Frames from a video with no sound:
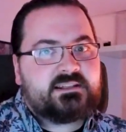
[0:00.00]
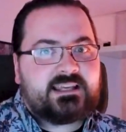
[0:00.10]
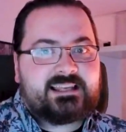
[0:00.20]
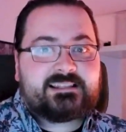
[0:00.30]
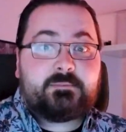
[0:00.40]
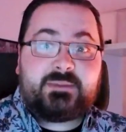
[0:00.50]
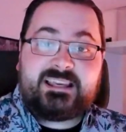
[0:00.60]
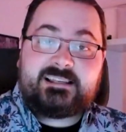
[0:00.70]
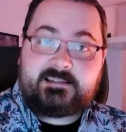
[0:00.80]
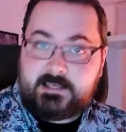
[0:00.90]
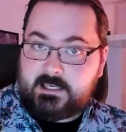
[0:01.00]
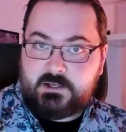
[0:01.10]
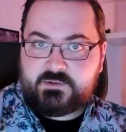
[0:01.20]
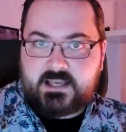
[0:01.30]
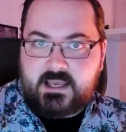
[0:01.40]
against a PC
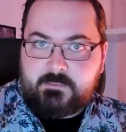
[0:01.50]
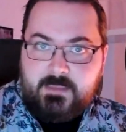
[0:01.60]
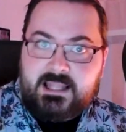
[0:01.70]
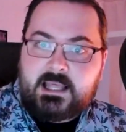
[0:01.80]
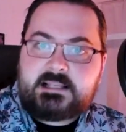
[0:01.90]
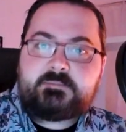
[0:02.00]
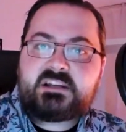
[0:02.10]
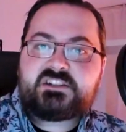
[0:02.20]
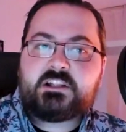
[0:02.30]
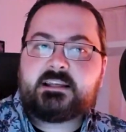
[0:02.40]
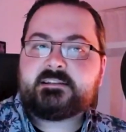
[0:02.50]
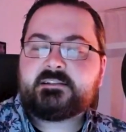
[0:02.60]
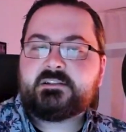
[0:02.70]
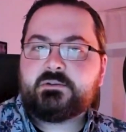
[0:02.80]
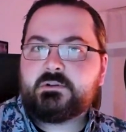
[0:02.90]
who's a melee specialist
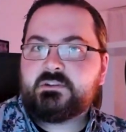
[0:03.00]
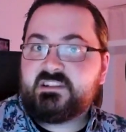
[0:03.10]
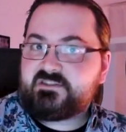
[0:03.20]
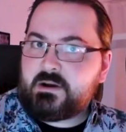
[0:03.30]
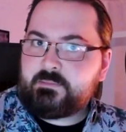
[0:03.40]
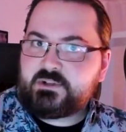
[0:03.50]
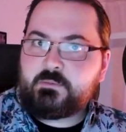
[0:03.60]
to disrupt their